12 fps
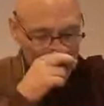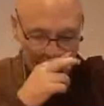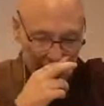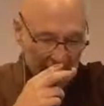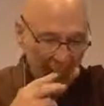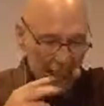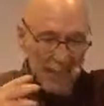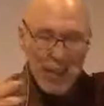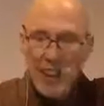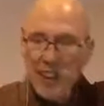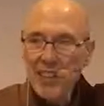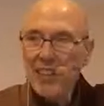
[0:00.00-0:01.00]
They
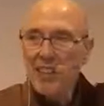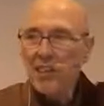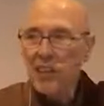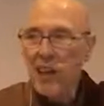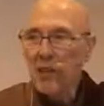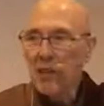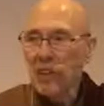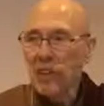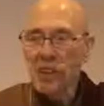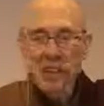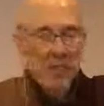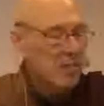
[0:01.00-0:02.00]
invite
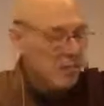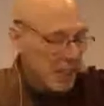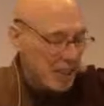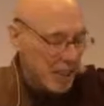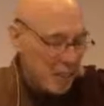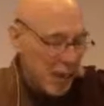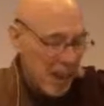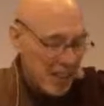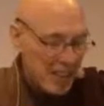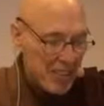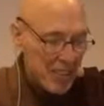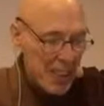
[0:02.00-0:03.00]

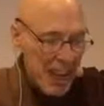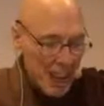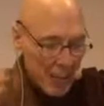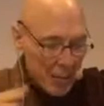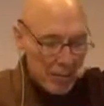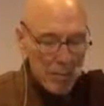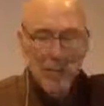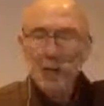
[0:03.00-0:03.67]
Ratthapala to come